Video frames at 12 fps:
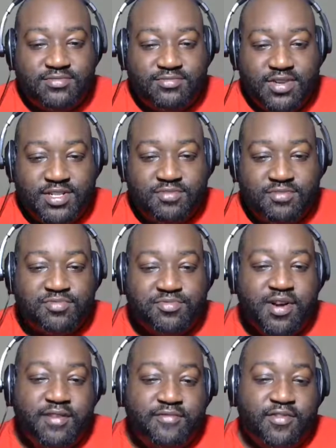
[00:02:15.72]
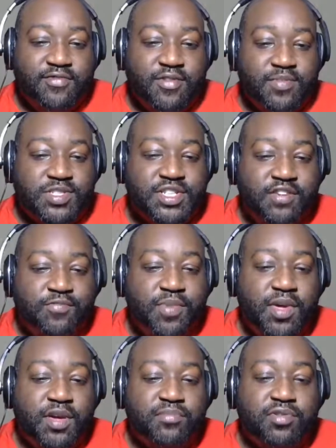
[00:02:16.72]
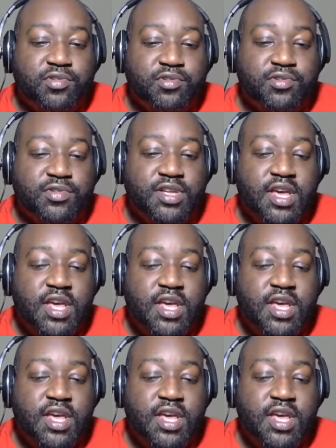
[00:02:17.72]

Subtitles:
recovering from her teeth being pulled,